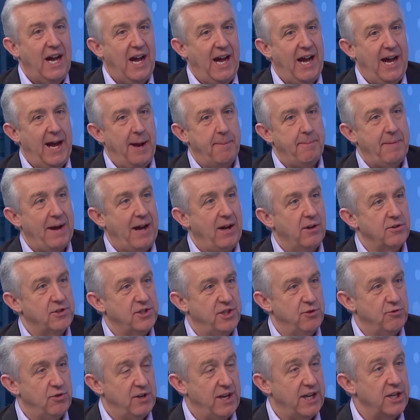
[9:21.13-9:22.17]
about
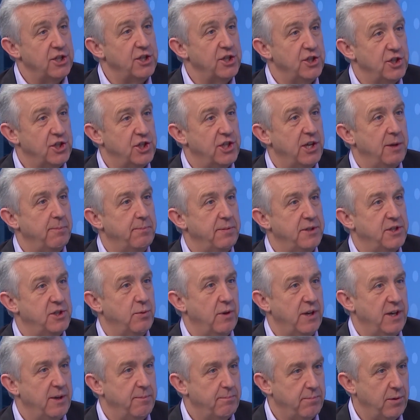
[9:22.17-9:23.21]
the relationship
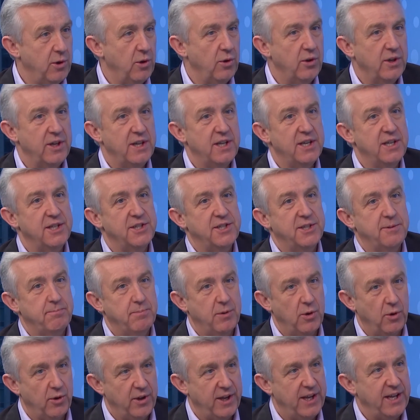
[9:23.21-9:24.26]
between employers,
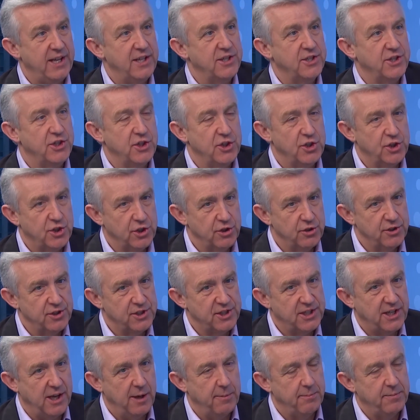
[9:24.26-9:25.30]
employees, and
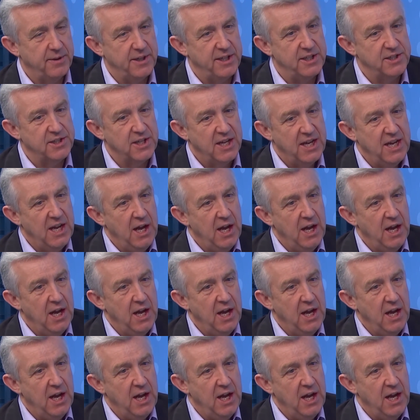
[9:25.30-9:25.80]
insurance companies.